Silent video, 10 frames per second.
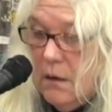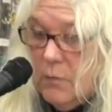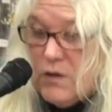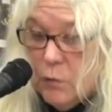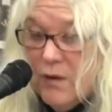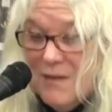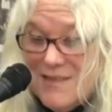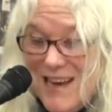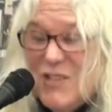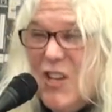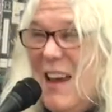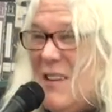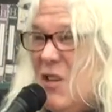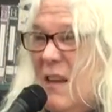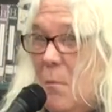It was a realization
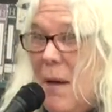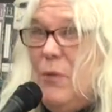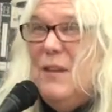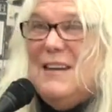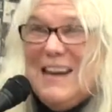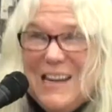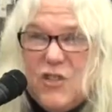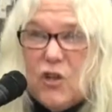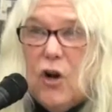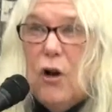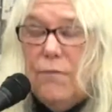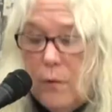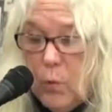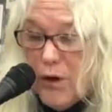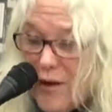actually about the nature of
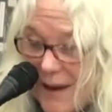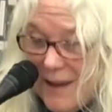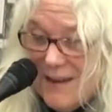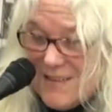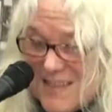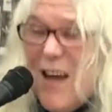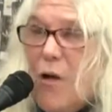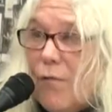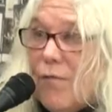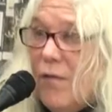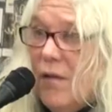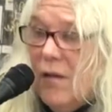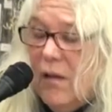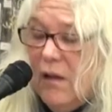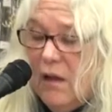the whirring itself,
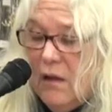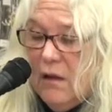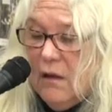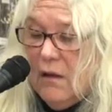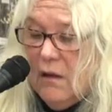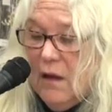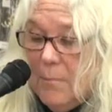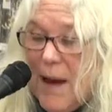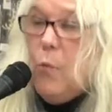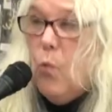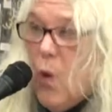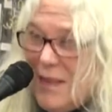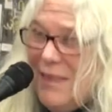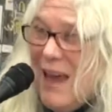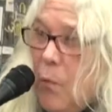about
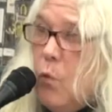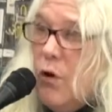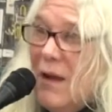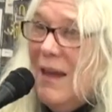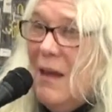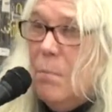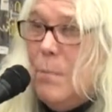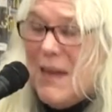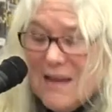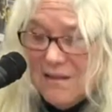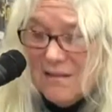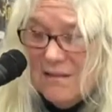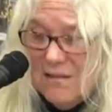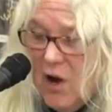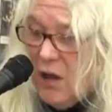what that whirring had been
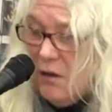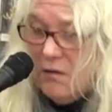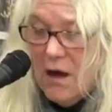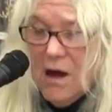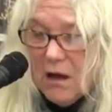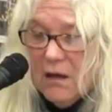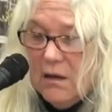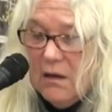all along.